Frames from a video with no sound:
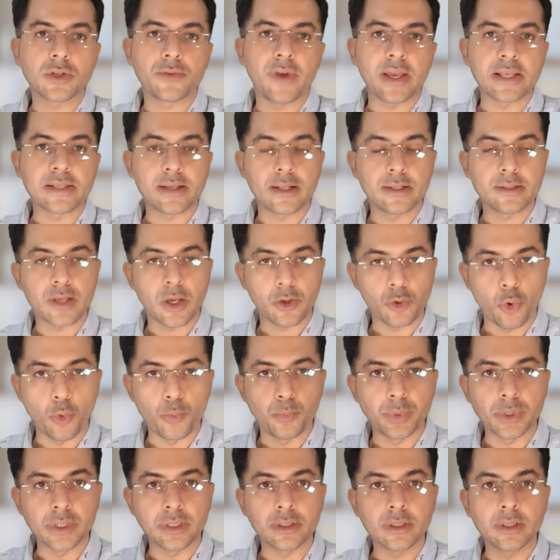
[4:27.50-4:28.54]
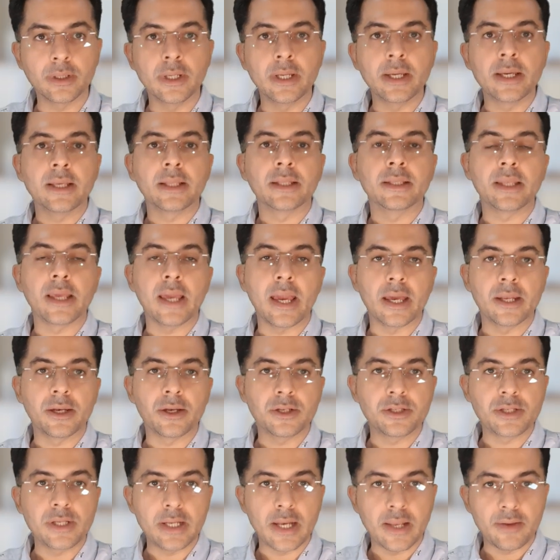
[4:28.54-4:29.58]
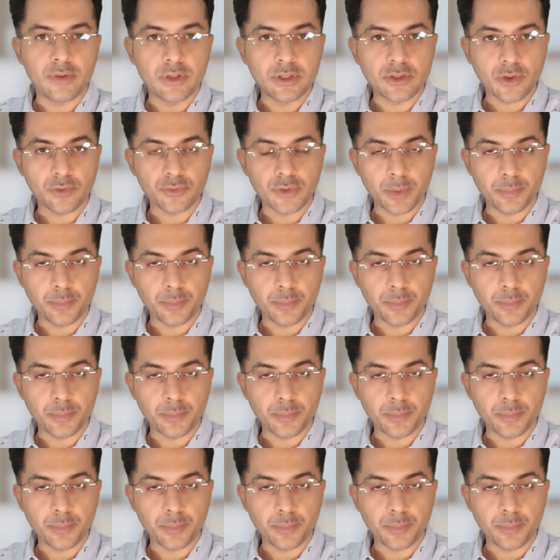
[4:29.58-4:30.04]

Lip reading: vessels are open, the energy levels of the